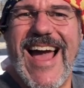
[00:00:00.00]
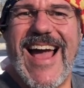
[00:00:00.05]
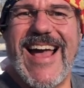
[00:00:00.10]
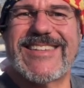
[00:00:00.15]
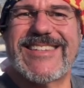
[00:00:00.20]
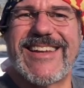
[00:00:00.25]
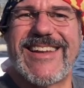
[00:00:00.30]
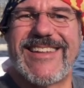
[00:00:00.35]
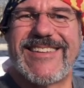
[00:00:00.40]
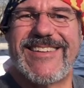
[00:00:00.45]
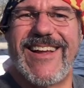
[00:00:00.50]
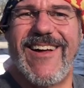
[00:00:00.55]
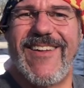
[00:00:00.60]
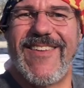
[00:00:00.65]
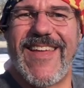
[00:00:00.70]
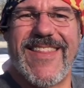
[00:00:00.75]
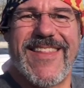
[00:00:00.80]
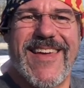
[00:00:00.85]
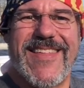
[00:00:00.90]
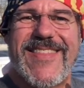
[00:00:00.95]
As an
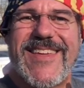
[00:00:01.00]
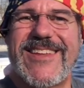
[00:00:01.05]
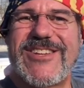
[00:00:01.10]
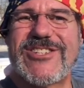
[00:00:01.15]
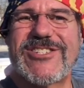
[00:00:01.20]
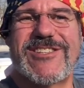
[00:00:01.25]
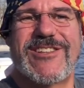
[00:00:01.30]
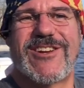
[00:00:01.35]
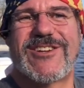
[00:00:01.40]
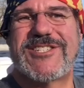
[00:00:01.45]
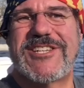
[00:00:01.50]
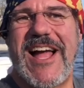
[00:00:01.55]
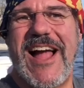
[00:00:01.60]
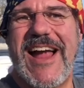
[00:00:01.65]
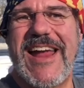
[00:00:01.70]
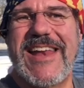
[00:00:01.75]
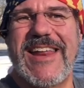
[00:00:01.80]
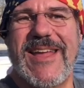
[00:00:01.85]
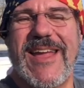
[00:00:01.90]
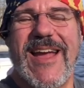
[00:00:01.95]
adult, they just look
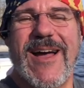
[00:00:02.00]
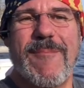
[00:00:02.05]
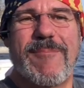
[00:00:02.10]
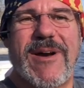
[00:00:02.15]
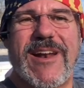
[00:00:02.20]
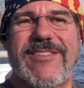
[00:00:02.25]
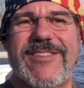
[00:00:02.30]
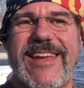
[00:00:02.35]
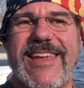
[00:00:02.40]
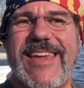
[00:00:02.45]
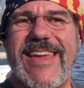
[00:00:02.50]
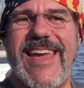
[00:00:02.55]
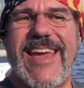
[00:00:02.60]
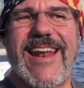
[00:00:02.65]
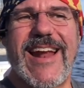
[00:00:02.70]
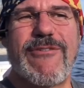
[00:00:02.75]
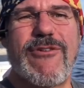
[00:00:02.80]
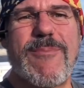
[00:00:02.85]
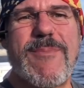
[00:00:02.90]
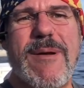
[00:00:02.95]
tiny, but as a
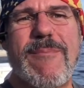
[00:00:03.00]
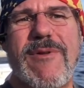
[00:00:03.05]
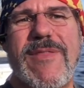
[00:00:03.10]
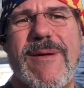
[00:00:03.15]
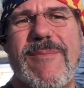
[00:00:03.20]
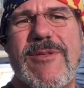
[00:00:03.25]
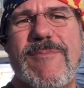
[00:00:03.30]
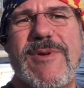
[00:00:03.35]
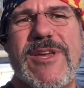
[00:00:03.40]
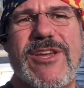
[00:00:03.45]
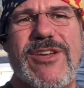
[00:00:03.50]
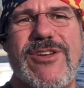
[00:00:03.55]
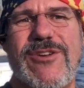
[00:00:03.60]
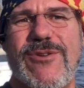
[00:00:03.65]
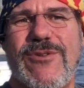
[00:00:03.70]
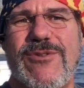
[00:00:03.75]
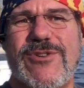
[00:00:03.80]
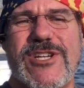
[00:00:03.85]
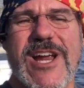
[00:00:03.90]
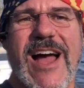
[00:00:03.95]
kid, I remember them to be
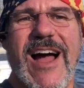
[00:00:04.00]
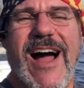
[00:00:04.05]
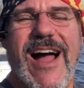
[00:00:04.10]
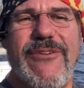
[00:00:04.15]
huge.